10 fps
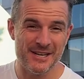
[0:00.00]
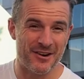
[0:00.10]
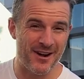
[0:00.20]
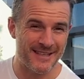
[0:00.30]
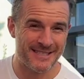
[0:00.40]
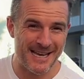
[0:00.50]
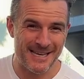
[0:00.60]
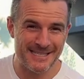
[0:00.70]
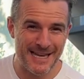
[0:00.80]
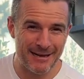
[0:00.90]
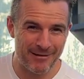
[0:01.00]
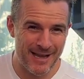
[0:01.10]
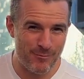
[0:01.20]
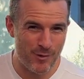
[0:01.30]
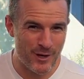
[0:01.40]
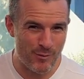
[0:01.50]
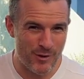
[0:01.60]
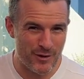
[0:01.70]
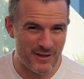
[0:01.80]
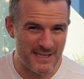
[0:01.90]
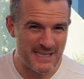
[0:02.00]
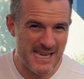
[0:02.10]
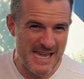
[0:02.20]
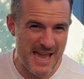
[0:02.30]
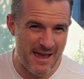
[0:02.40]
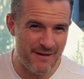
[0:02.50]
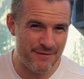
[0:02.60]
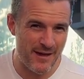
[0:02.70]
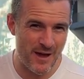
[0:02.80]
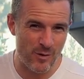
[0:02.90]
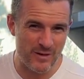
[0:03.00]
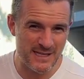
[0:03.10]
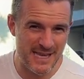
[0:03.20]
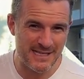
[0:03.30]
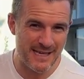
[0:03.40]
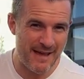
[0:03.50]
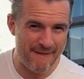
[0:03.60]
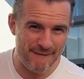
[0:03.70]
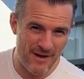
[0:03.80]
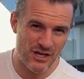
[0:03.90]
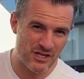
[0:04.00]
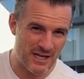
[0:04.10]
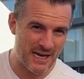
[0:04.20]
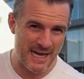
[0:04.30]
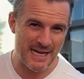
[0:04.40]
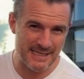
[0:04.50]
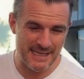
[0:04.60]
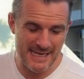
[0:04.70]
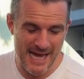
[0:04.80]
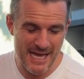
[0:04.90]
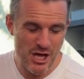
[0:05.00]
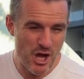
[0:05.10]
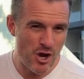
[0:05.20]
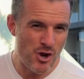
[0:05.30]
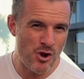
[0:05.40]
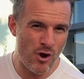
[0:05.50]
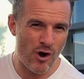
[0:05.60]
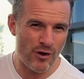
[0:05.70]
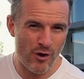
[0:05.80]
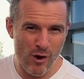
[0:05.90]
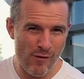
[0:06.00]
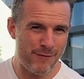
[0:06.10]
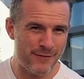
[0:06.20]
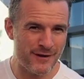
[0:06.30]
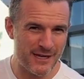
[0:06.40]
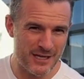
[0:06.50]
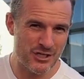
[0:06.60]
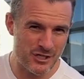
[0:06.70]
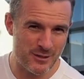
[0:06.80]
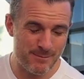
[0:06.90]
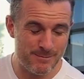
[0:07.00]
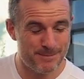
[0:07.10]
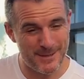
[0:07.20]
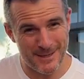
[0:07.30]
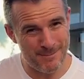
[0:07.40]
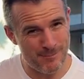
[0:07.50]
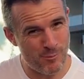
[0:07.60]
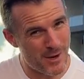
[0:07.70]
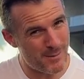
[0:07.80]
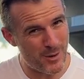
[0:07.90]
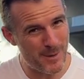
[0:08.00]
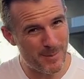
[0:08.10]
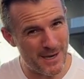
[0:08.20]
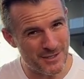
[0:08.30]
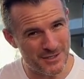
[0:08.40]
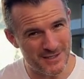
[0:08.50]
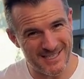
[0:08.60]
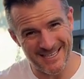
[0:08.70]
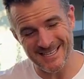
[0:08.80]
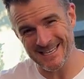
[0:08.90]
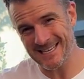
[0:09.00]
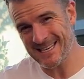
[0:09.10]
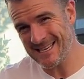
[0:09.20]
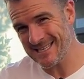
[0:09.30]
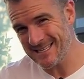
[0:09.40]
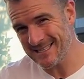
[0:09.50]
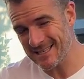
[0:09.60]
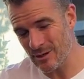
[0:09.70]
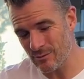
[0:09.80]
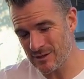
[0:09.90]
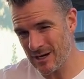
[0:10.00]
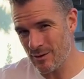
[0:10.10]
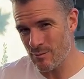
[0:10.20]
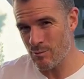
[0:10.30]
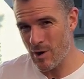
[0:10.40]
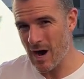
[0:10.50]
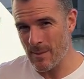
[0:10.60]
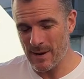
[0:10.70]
All right, today's Daily Rehab, we're gonna work on the TFL, the tensor fascia lata. Now, not often injured, but in one of my patients it is, and I'll tell you why.